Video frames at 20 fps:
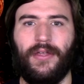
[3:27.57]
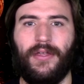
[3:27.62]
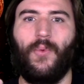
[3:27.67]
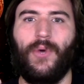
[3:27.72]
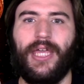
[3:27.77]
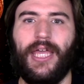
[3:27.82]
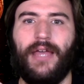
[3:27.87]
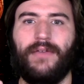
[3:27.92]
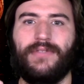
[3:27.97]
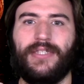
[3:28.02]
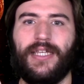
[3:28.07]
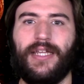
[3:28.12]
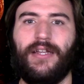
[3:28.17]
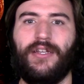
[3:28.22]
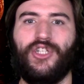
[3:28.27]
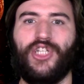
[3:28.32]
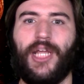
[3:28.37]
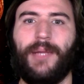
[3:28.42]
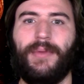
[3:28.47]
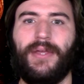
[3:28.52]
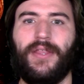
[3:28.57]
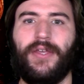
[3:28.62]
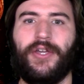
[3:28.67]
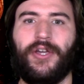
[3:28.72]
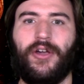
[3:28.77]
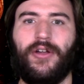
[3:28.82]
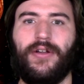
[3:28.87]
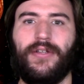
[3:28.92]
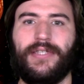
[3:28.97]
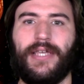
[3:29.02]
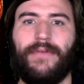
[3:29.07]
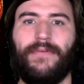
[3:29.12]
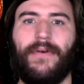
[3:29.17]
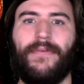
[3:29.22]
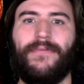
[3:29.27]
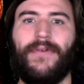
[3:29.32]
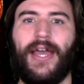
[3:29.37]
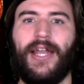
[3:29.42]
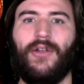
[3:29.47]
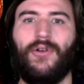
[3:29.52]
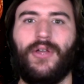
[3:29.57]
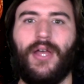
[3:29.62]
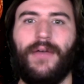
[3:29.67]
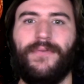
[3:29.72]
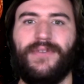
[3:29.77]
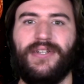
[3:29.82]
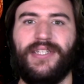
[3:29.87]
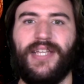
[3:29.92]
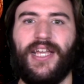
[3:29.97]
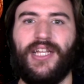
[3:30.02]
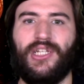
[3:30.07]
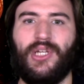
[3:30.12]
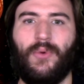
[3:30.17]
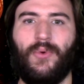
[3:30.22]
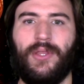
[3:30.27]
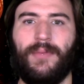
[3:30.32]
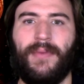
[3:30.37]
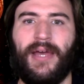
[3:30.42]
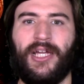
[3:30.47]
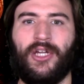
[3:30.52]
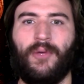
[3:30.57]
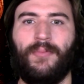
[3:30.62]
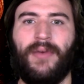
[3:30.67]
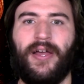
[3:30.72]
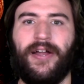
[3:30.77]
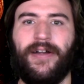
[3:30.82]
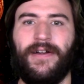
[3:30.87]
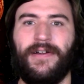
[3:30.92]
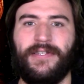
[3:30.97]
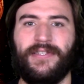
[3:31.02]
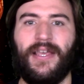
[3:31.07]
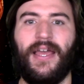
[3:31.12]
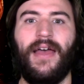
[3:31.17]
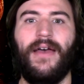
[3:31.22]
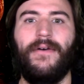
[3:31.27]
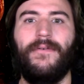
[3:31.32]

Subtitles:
We have seen Jamie Lee Curtis have a final confrontation with Michael Myers